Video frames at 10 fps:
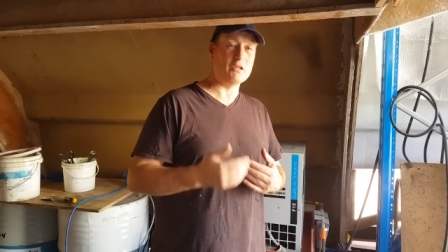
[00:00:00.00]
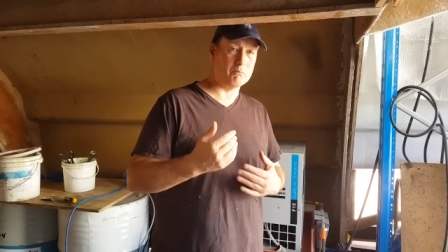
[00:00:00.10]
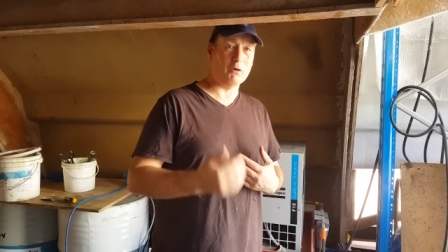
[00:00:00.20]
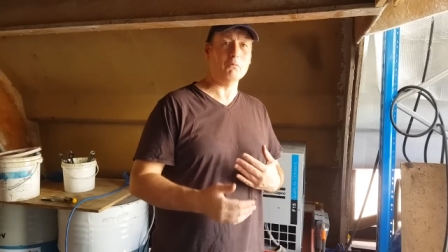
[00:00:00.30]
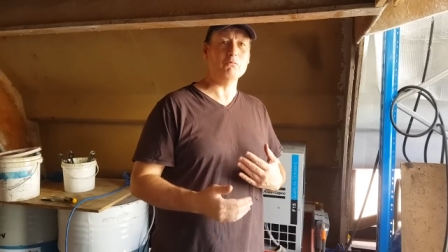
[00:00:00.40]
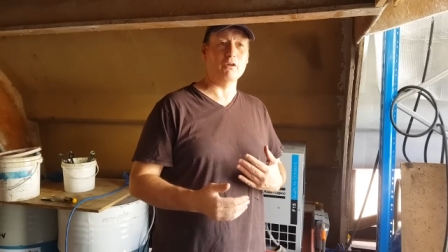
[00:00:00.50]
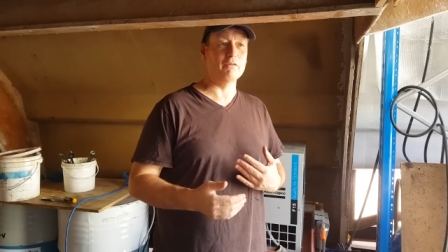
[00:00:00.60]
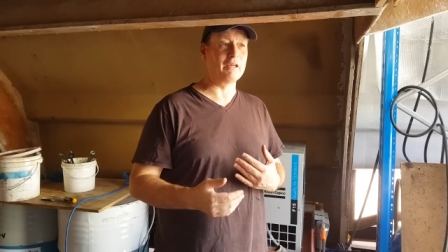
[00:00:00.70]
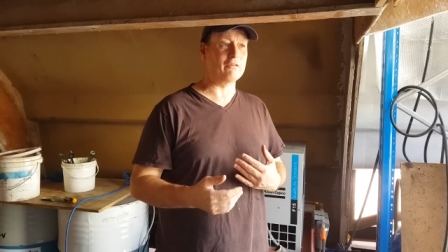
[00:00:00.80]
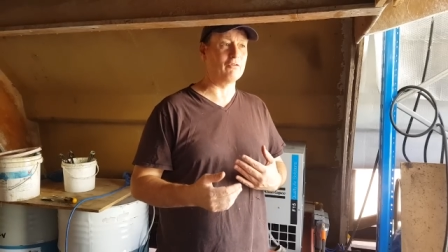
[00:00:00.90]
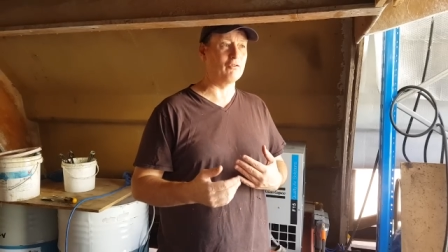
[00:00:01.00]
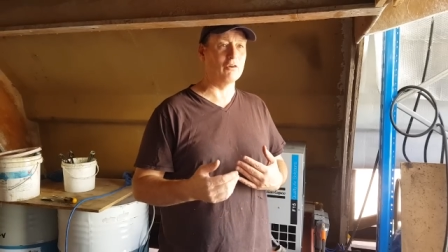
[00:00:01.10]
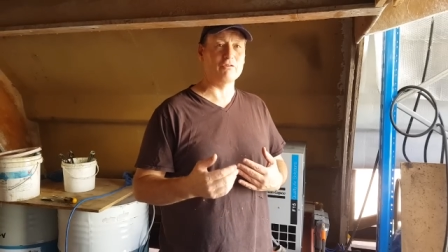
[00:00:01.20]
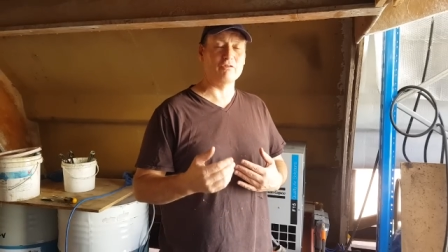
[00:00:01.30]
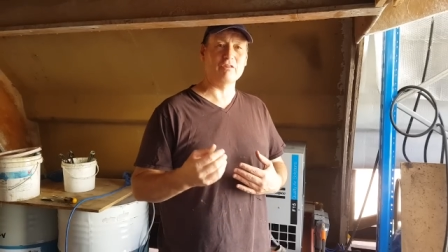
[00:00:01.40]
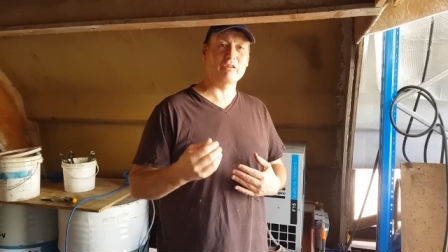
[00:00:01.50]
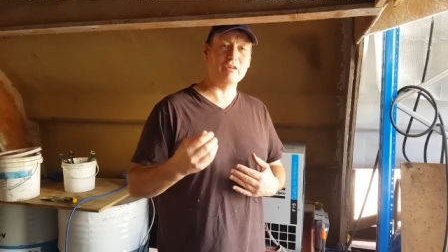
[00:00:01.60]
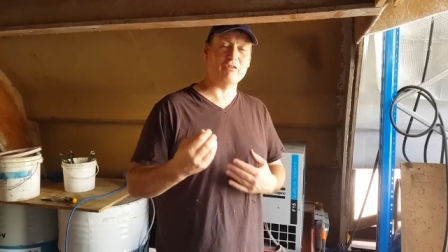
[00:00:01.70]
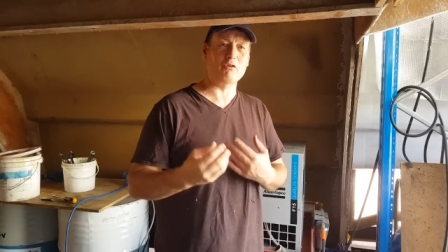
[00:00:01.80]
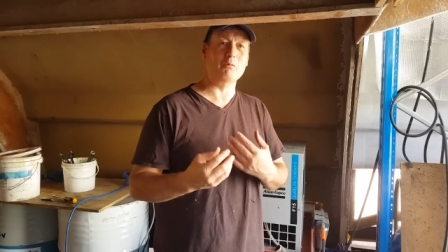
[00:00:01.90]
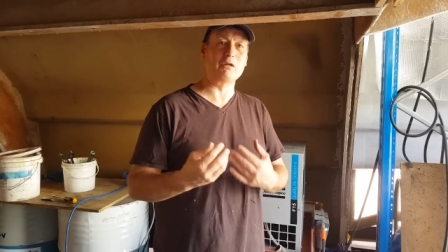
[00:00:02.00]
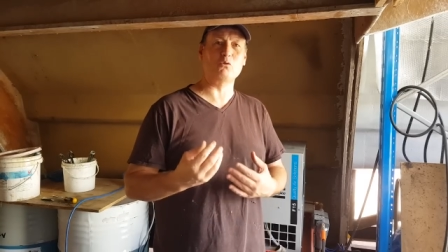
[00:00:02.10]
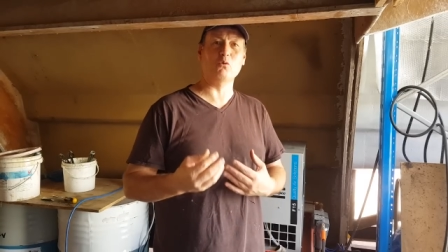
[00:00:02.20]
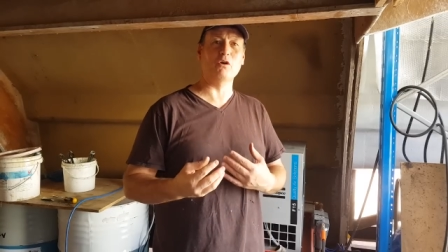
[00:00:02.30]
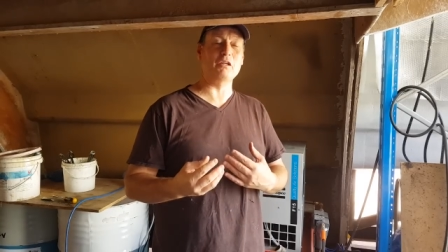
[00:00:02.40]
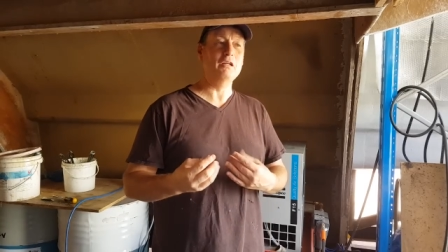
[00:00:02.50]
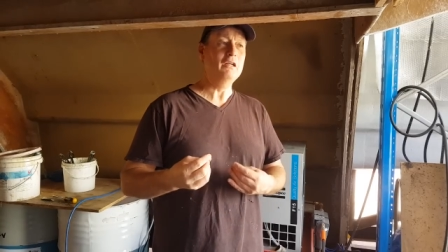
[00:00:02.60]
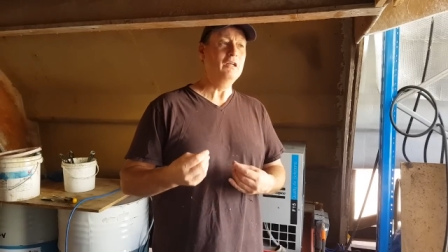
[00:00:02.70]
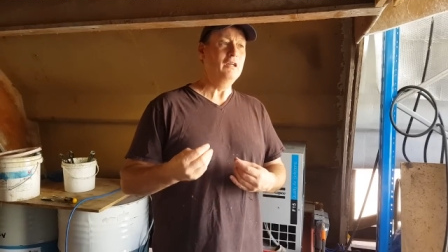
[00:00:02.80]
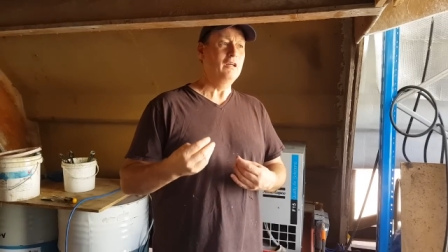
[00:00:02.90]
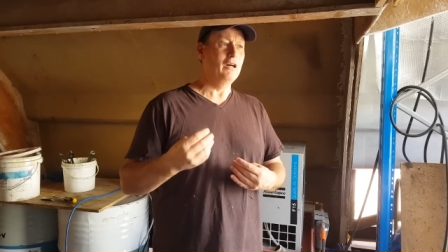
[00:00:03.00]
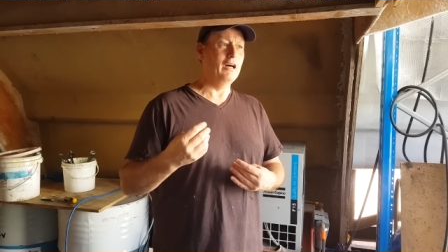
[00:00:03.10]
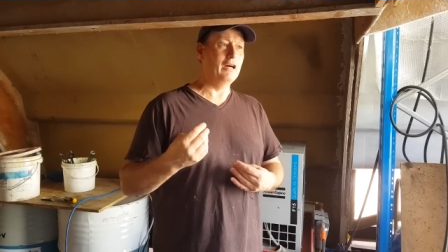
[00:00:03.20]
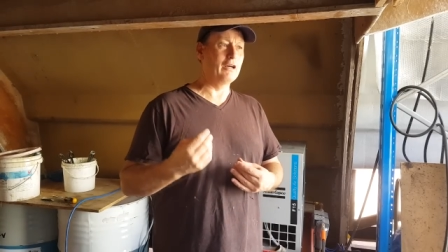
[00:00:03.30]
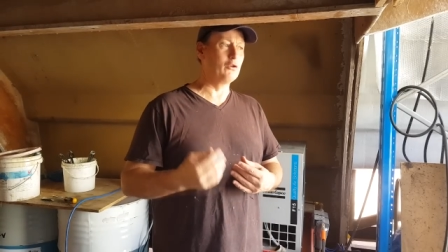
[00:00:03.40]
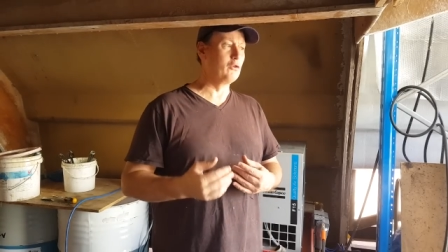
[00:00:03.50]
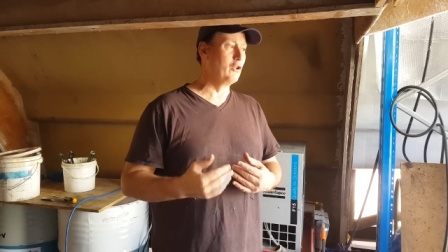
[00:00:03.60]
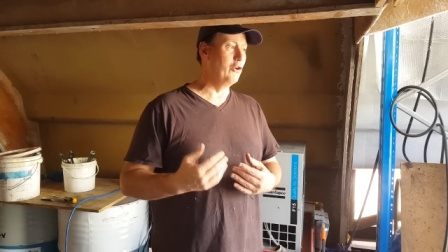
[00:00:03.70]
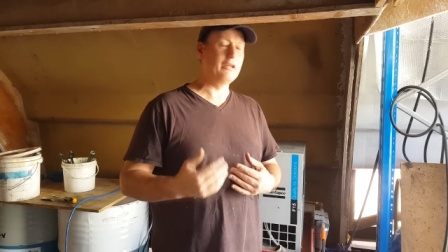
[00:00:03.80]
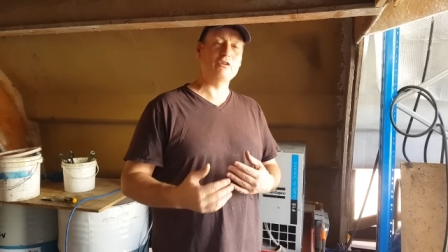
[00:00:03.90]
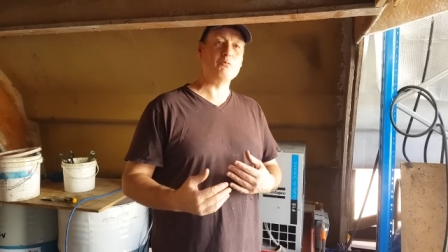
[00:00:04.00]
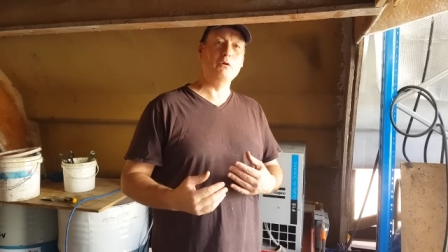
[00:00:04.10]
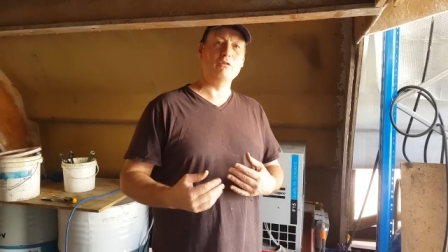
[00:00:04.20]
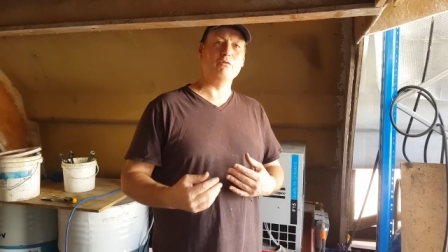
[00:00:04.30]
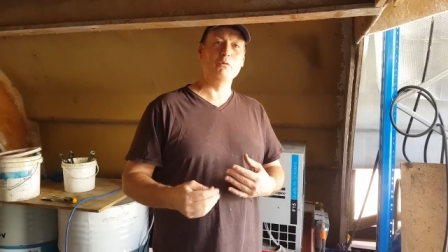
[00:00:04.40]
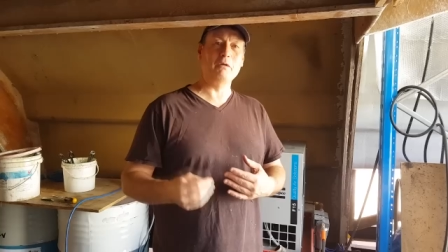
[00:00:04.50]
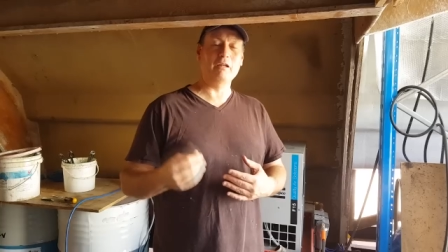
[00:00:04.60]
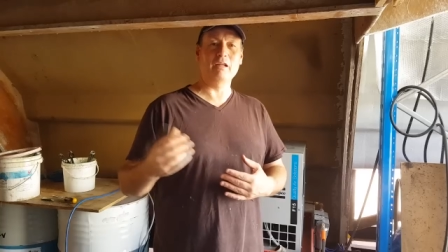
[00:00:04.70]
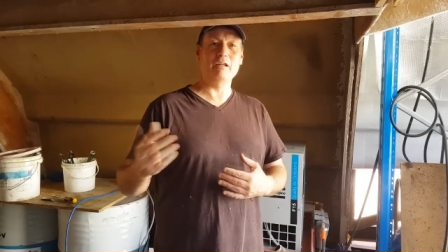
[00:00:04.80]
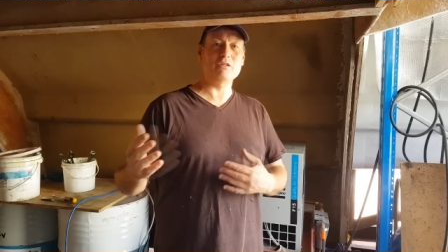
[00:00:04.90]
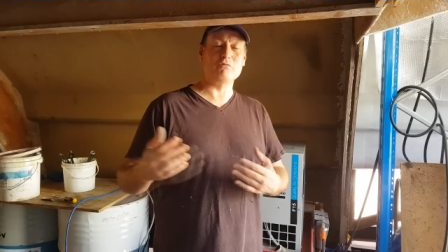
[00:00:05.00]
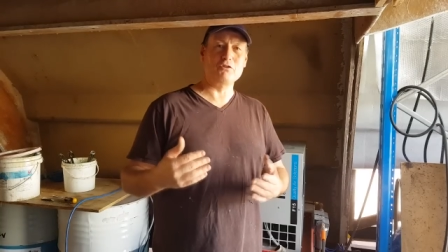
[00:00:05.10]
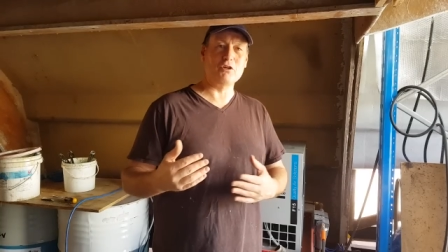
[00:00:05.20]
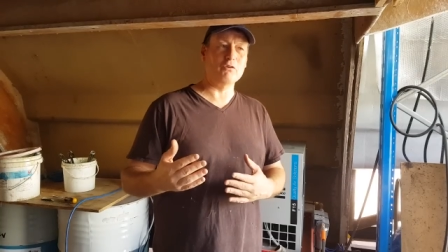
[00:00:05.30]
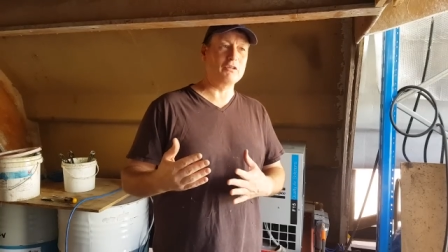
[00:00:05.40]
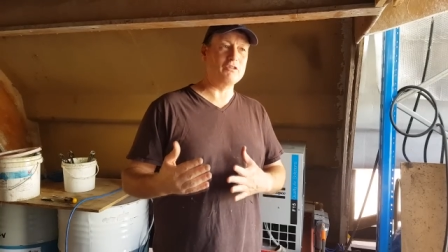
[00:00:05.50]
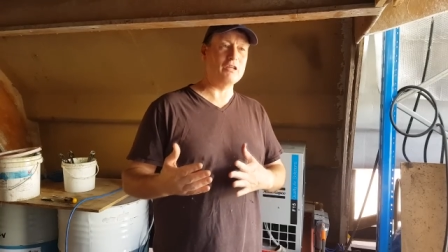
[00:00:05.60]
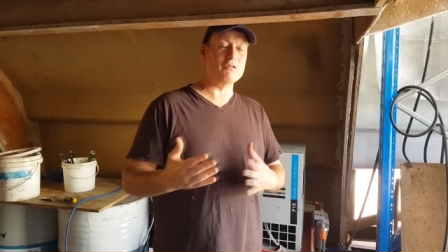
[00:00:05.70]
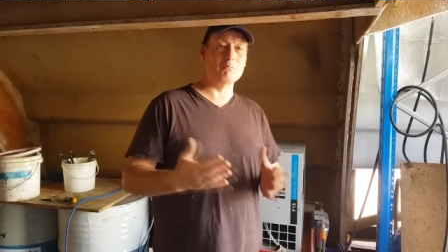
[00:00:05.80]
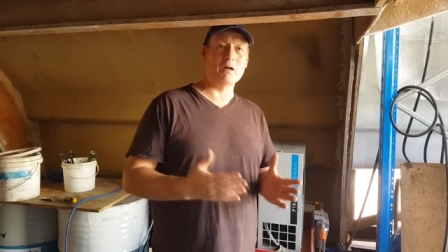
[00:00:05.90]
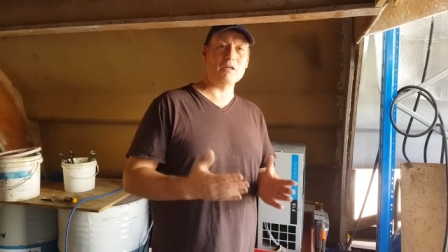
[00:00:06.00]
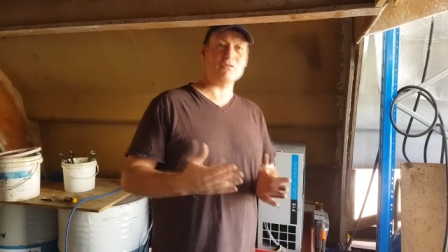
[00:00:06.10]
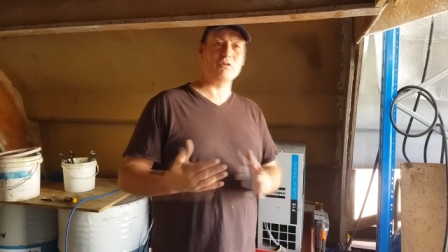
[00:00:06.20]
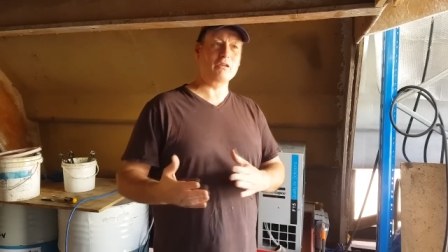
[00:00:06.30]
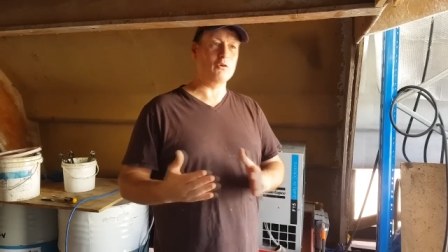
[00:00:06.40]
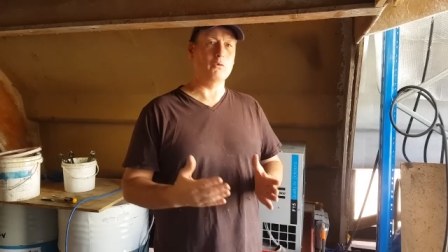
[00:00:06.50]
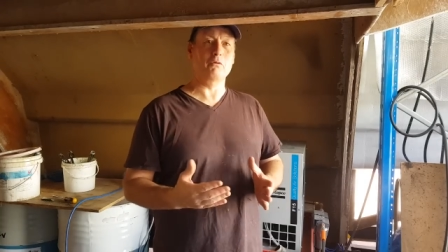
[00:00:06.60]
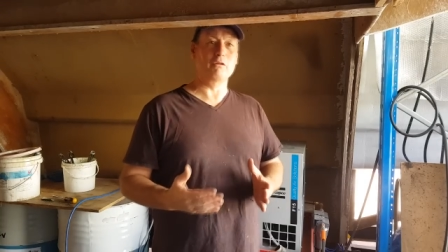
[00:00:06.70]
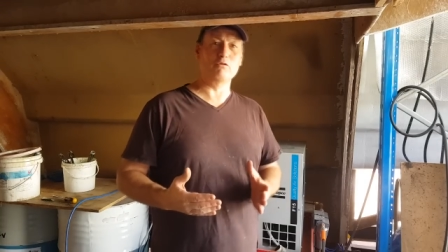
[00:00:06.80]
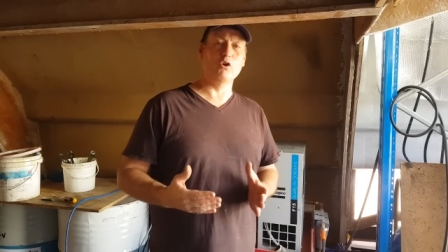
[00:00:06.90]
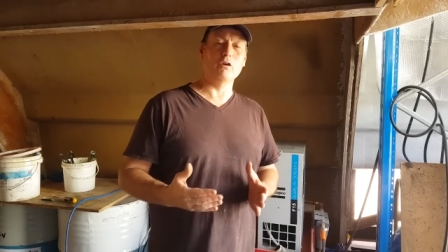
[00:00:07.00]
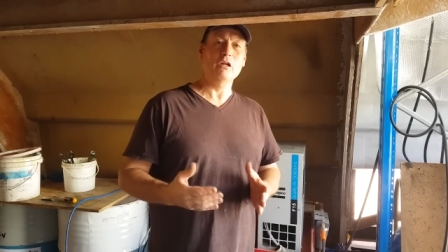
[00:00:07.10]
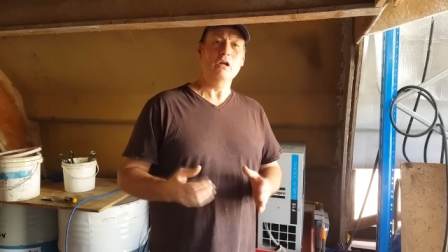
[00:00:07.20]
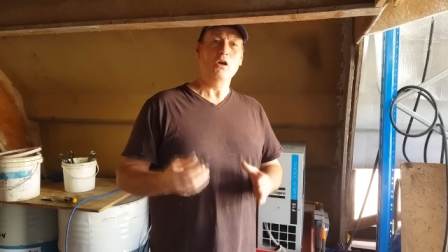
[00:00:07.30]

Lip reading: So the problem solving exercise has actually been quite a good learning experience for me, and as a result you tend to master the equipment you've got